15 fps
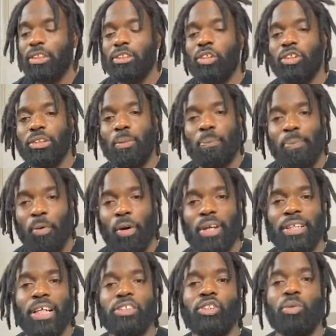So it's
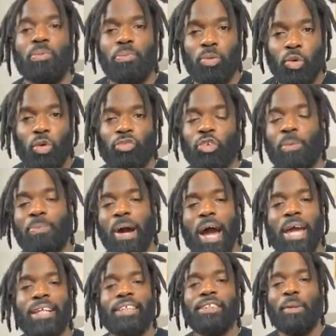important that you move your
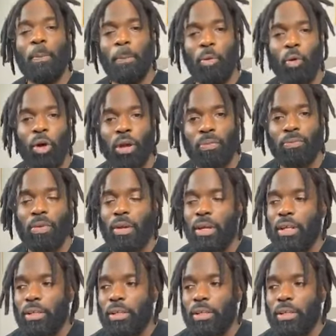body. It's important.